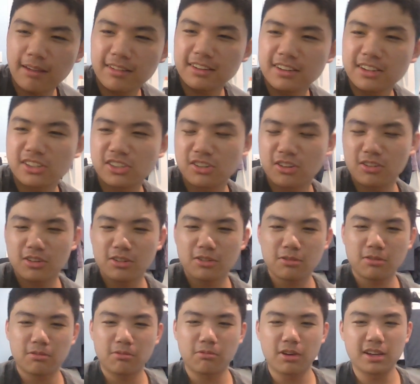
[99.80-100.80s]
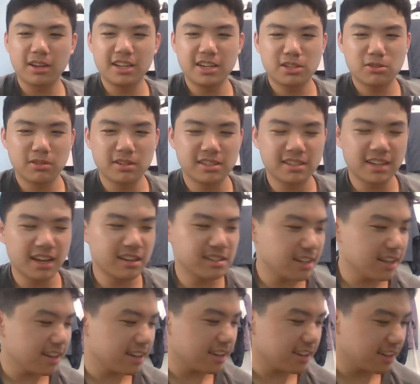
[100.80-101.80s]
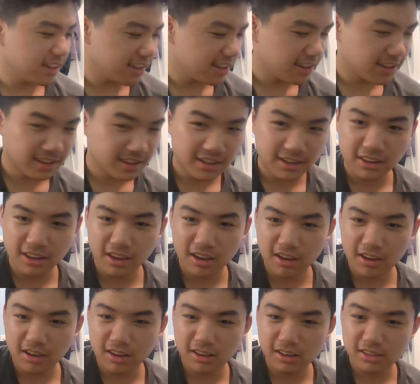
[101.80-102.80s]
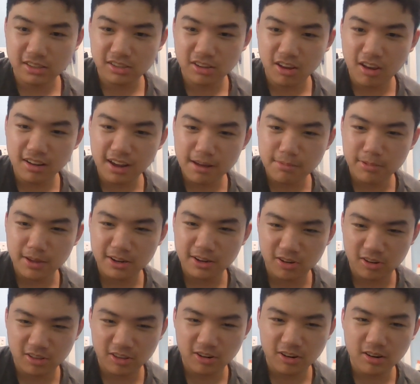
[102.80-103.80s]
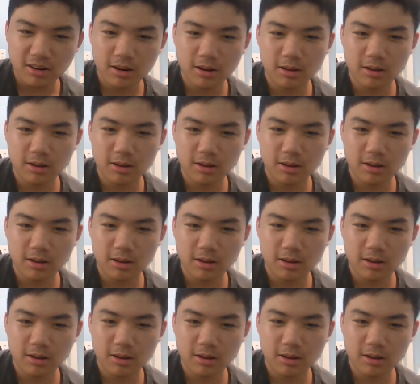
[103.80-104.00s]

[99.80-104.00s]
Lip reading: going to show you what each one sounds like. The song I played earlier